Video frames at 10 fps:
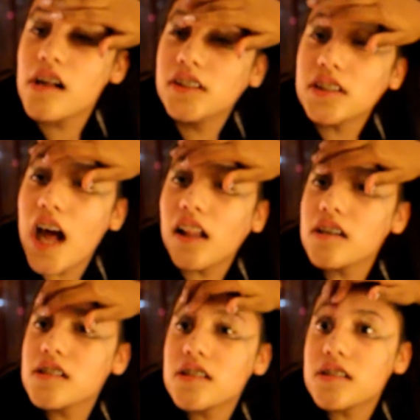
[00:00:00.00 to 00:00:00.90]
I look
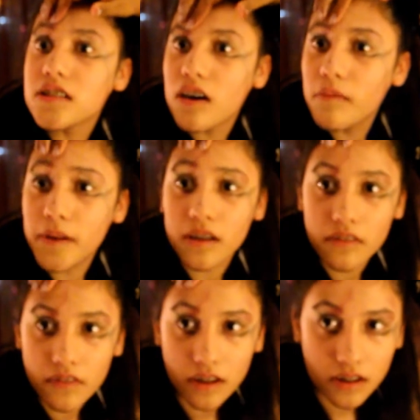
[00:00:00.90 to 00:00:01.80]
so
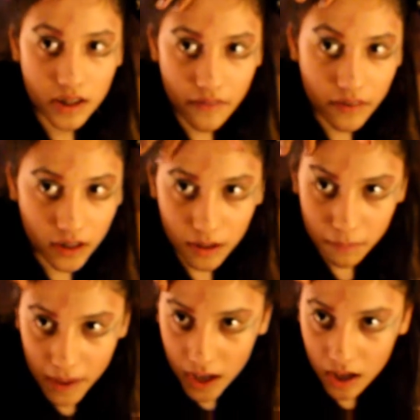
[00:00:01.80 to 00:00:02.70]
beautiful. Never look
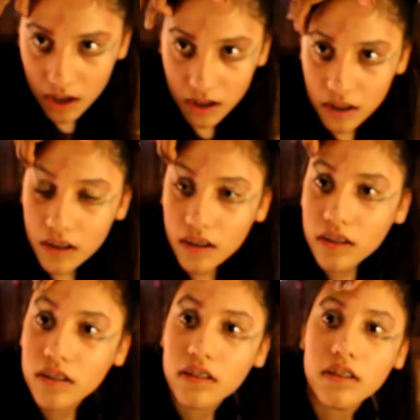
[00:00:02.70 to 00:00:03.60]
better.
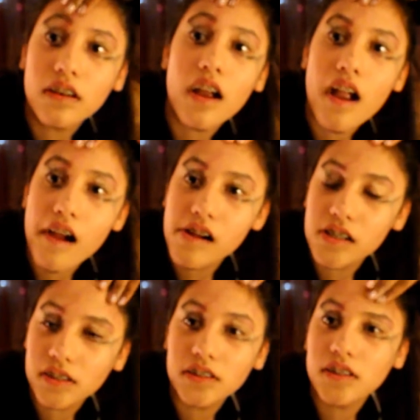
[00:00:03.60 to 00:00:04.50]
Just blend that
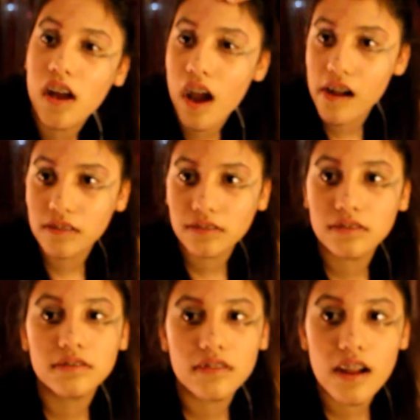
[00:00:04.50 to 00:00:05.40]
in with your
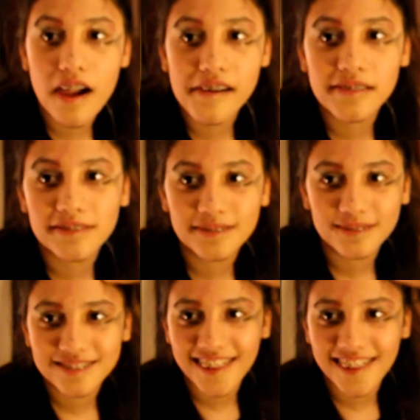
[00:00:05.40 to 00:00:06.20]
hairline.